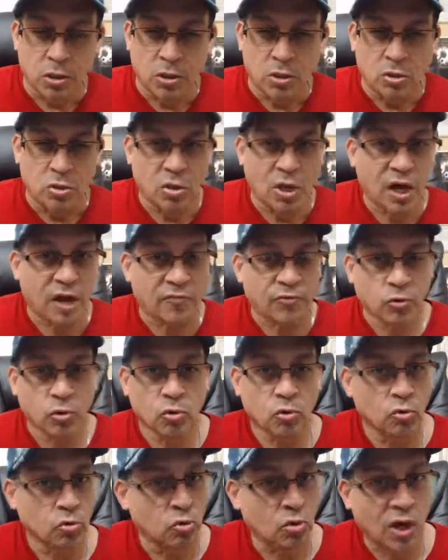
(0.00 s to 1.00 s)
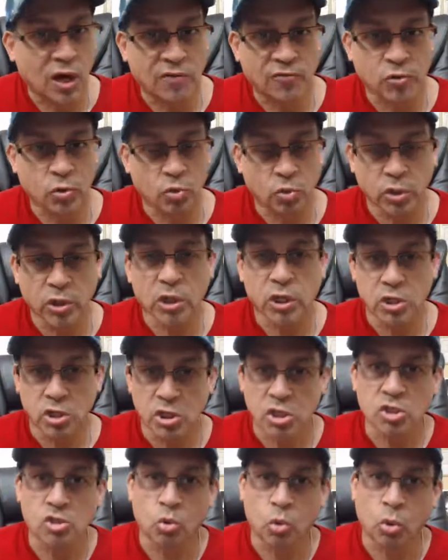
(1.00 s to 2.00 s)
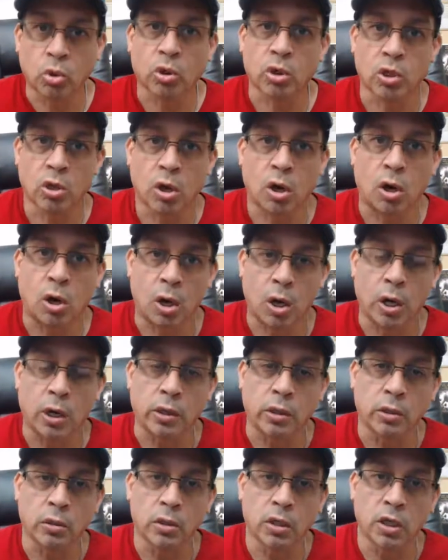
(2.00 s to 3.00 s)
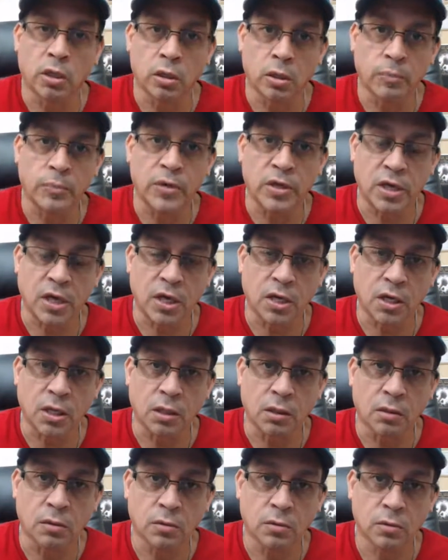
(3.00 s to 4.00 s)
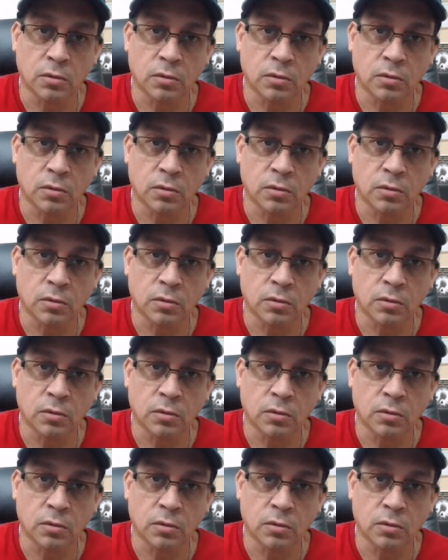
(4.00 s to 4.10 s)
You have to really just work hard in the beginning